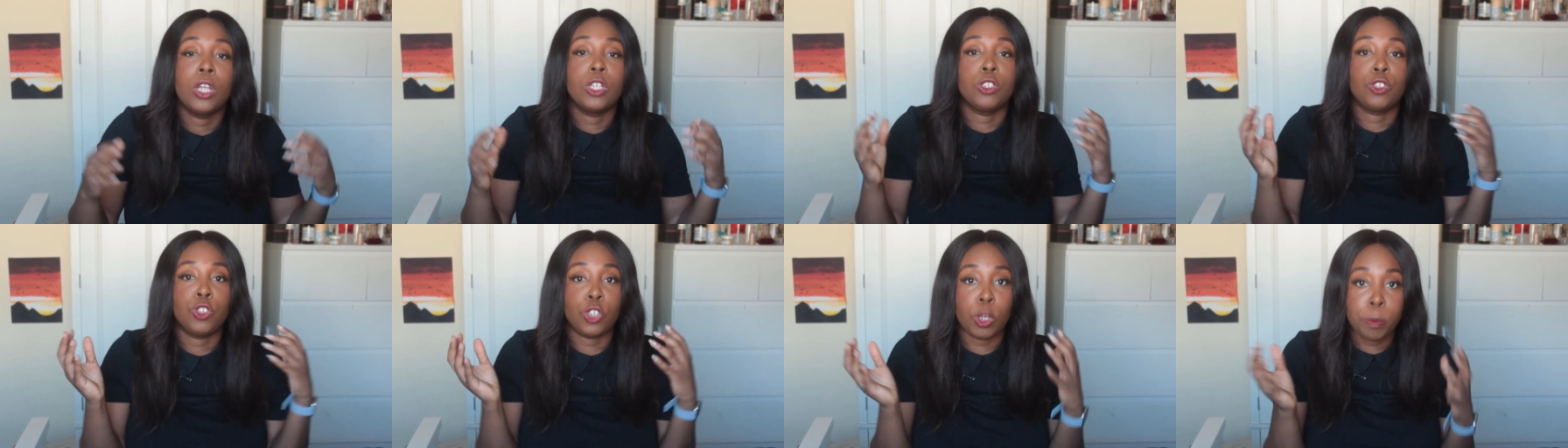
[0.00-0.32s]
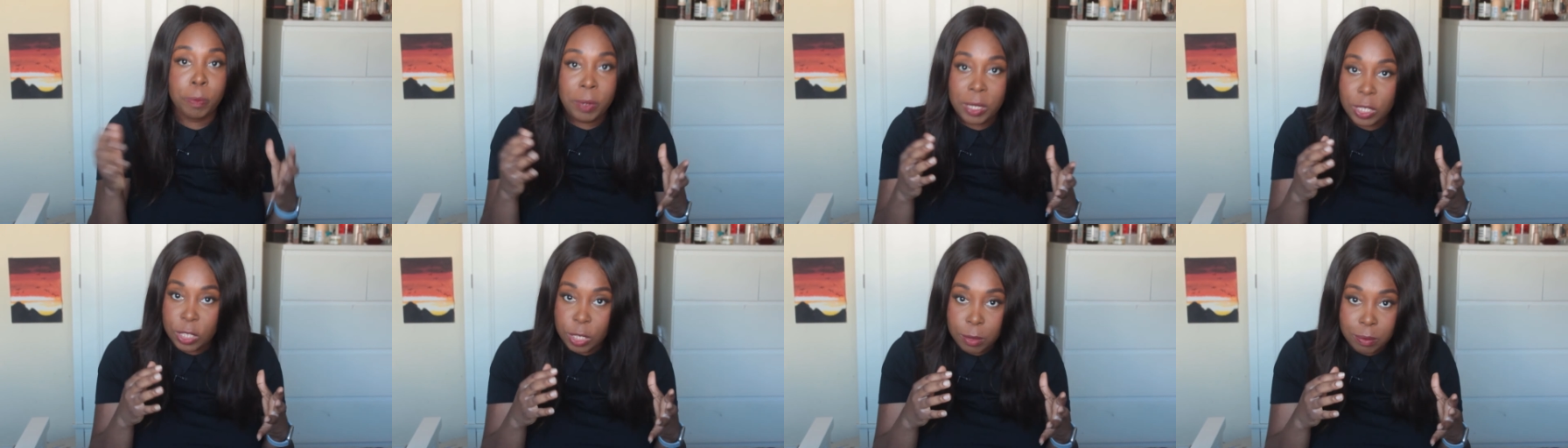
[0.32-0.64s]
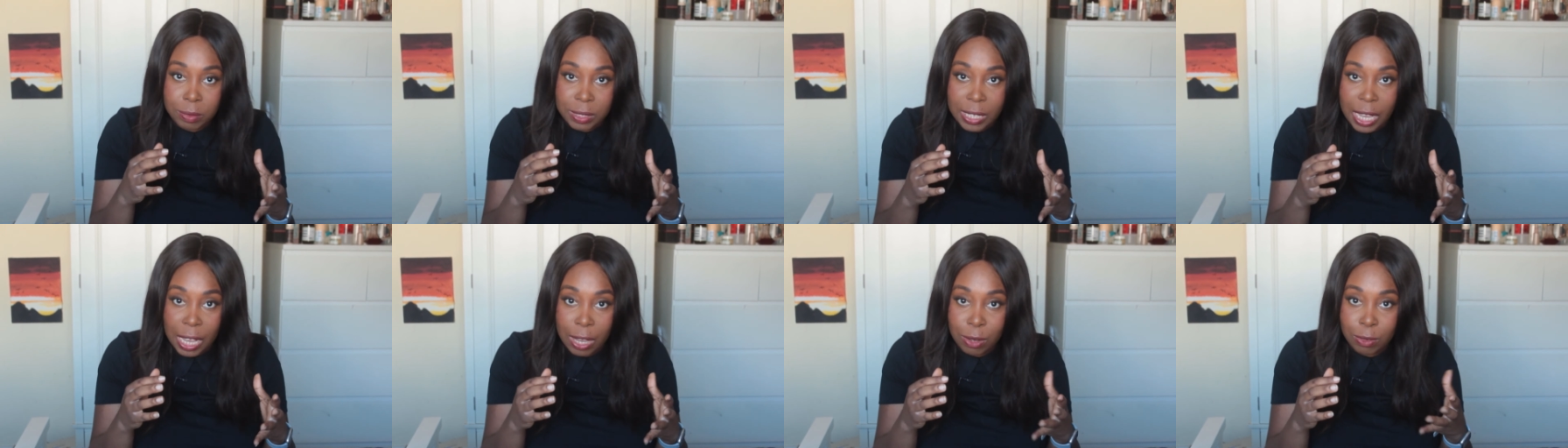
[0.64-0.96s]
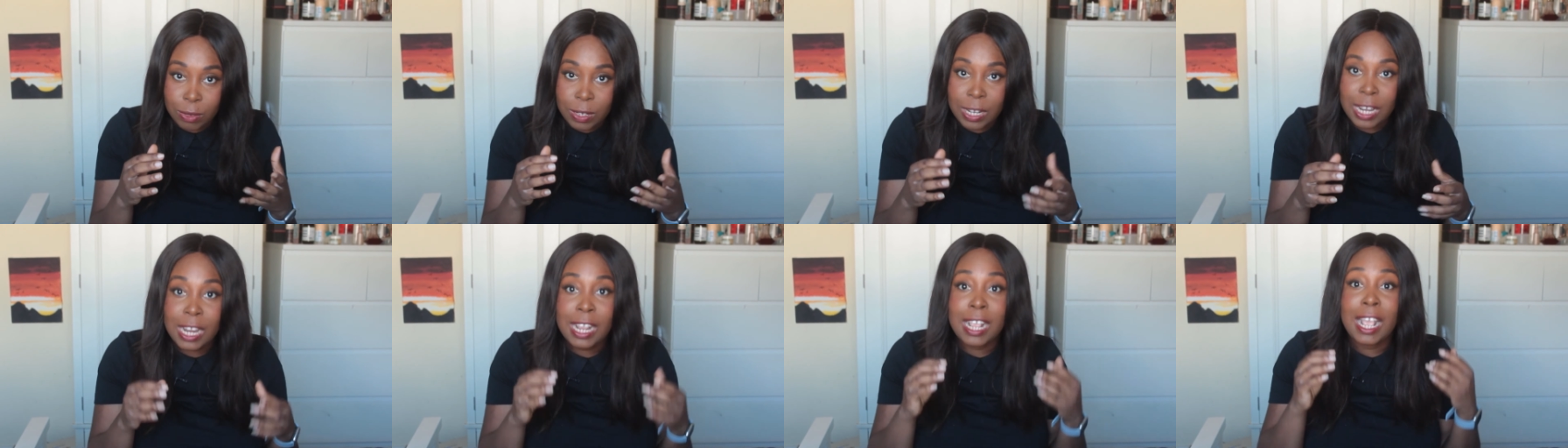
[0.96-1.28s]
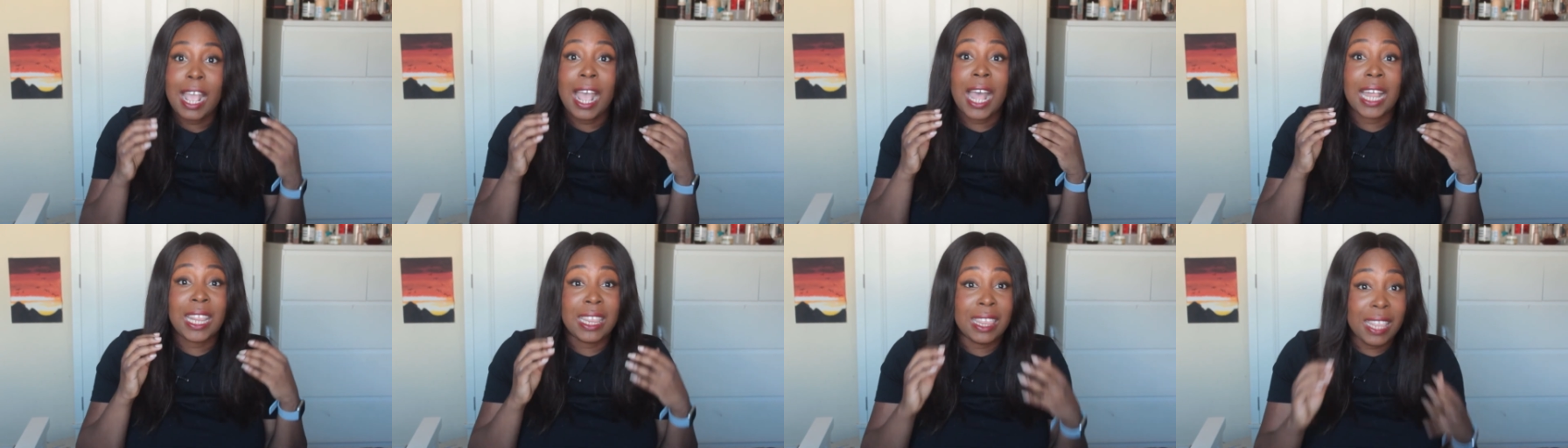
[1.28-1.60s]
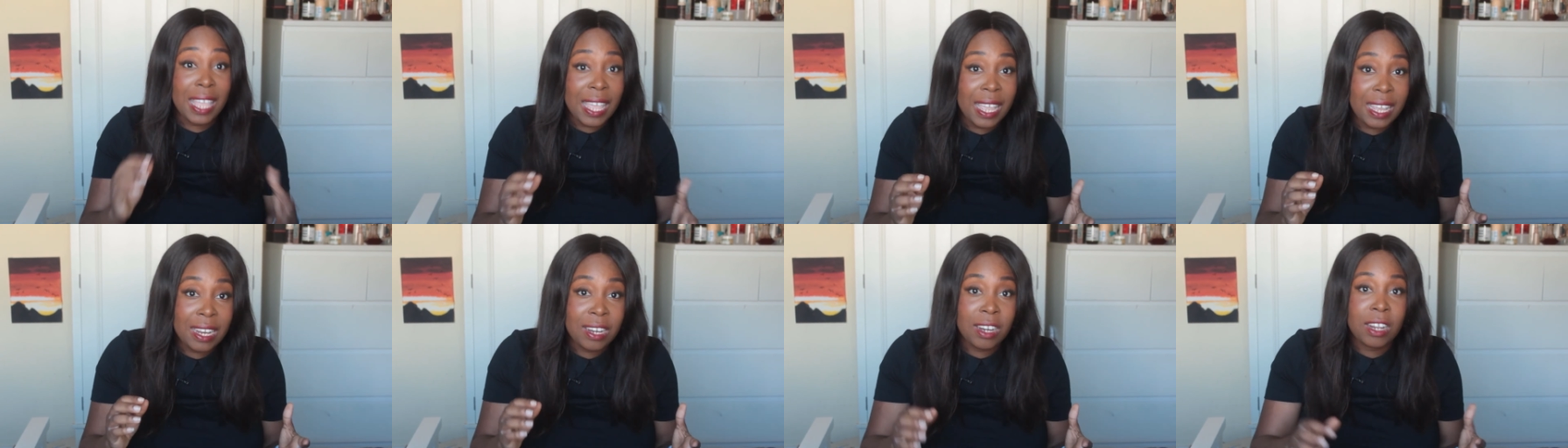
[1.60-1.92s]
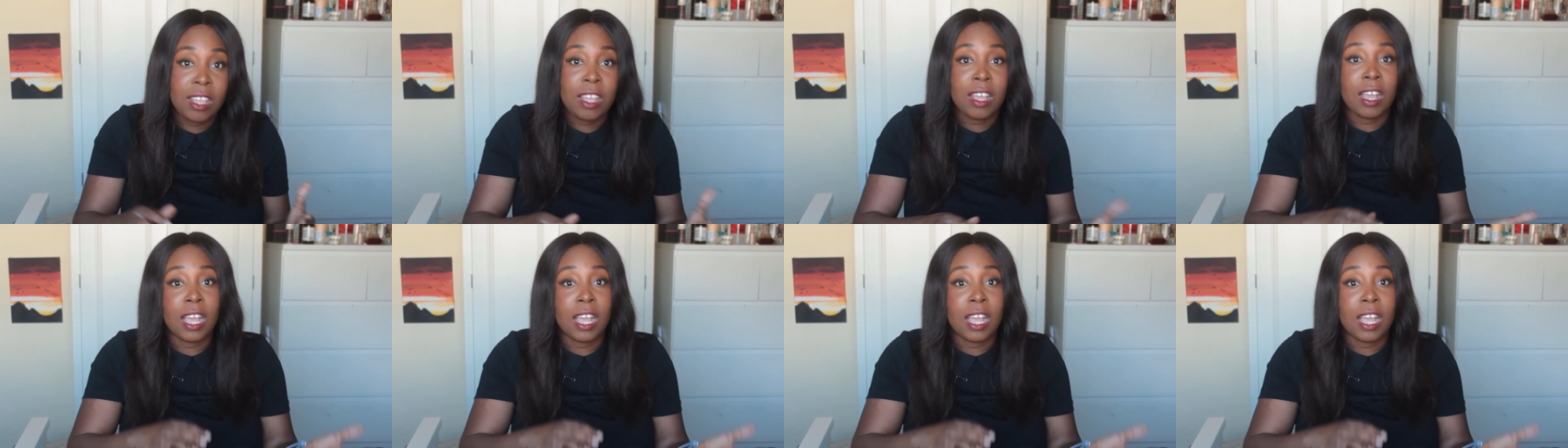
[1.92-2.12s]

chopping them down, and then